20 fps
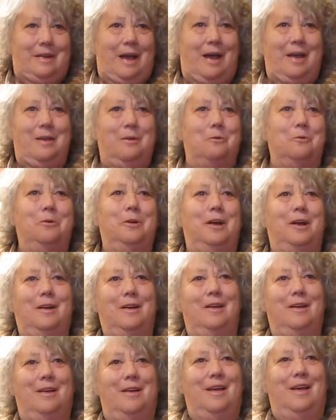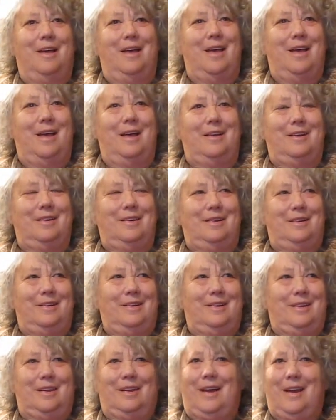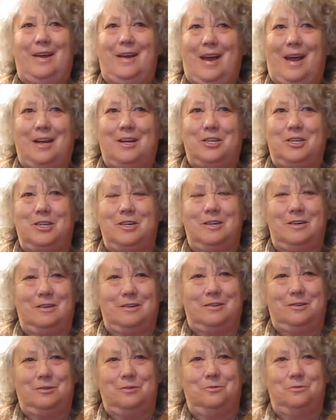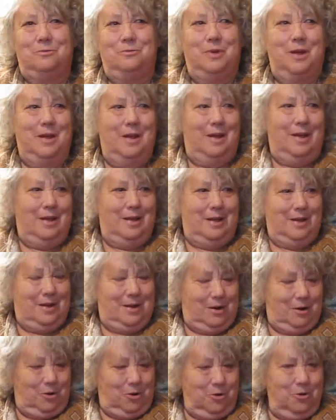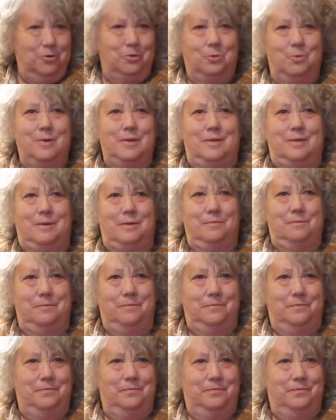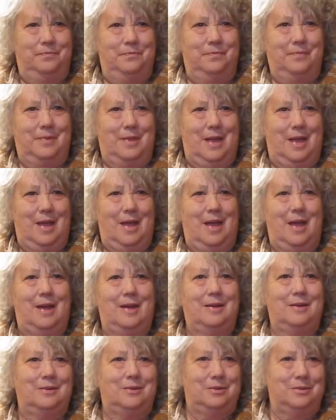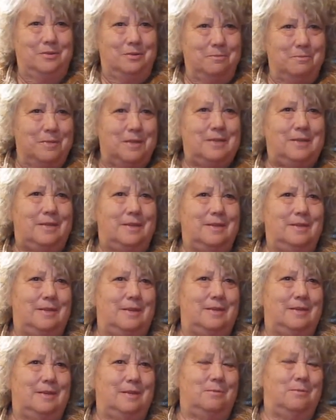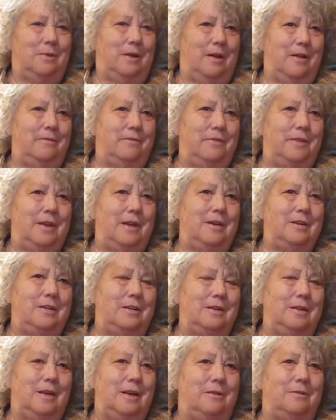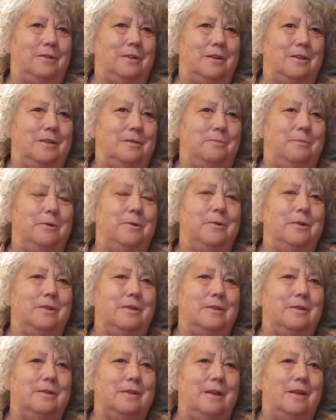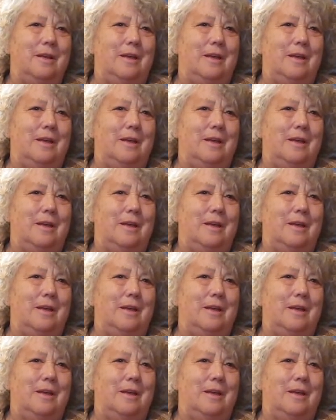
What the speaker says: Iona, and the connection to earth wisdom and to the mysticism of the ancient Celtic spirits.